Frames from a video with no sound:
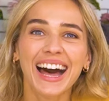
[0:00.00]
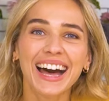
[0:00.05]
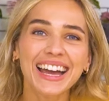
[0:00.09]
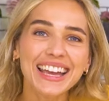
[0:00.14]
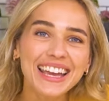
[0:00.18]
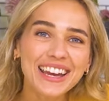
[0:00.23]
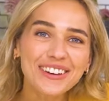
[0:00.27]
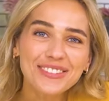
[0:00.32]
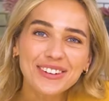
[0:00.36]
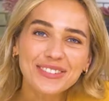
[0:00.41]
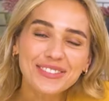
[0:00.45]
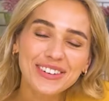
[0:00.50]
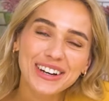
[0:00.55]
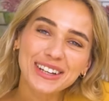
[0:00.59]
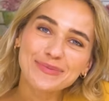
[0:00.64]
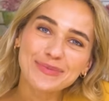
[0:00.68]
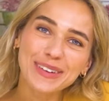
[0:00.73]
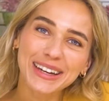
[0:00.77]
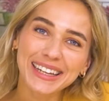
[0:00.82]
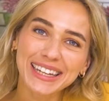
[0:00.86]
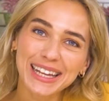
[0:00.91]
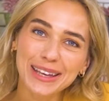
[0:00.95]
Hi everyone,
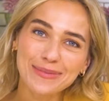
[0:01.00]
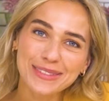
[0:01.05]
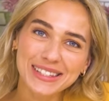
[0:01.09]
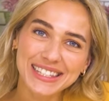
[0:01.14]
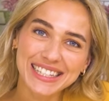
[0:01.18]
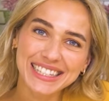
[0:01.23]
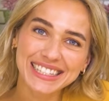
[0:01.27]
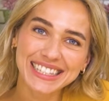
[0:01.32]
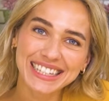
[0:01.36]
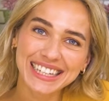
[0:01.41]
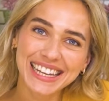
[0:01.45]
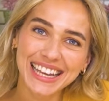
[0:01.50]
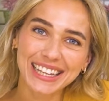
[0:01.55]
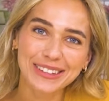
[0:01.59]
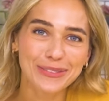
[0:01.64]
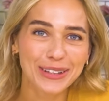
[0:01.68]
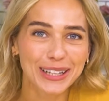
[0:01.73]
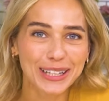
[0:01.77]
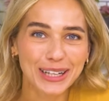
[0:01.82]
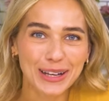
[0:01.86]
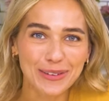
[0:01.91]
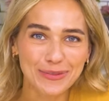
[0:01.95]
my name is Didil and
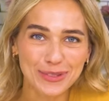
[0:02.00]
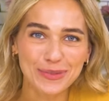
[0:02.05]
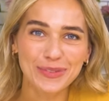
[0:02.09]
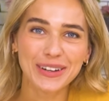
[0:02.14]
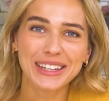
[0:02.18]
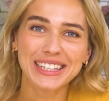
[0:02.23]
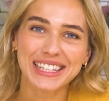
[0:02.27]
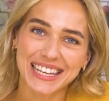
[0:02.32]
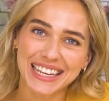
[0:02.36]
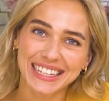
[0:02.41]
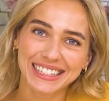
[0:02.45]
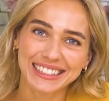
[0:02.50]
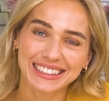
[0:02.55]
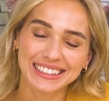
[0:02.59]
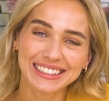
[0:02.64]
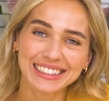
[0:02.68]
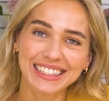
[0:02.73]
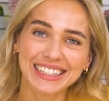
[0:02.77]
welcome to my channel.